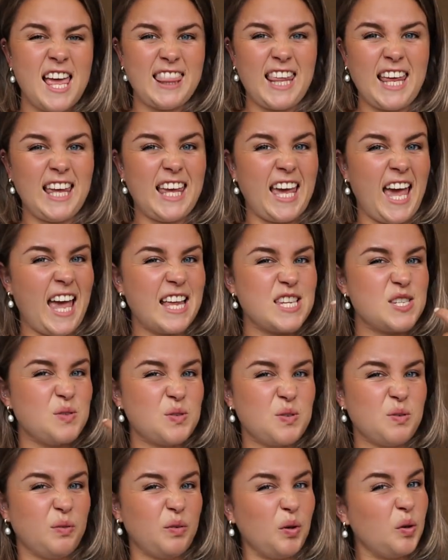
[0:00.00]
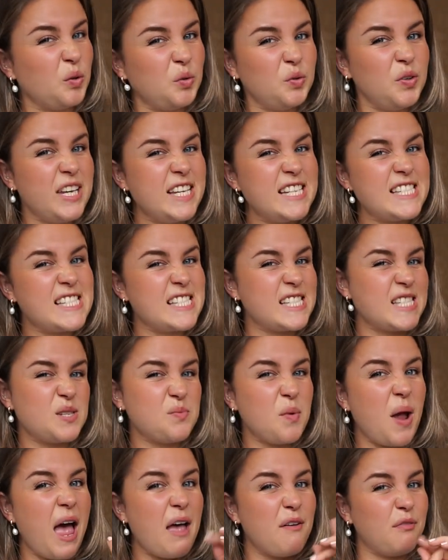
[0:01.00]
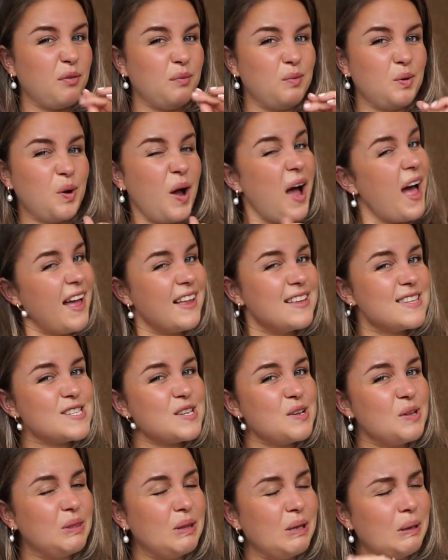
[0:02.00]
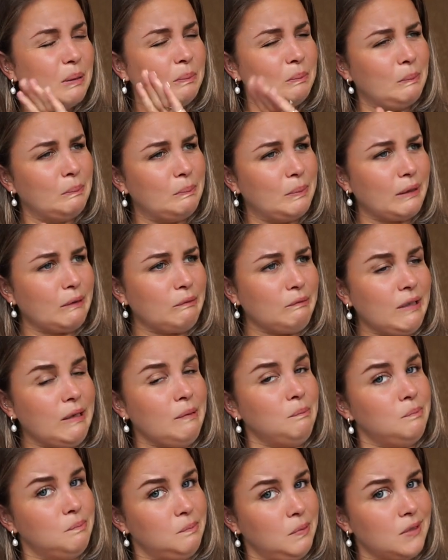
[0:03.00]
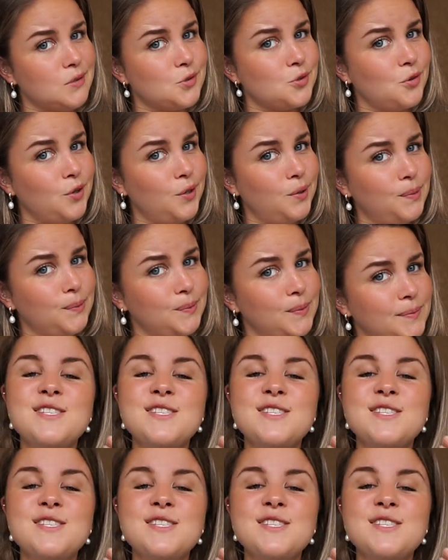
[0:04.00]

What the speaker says: they get sort of a grease and sweat from your hands on them. Bit grim, but true.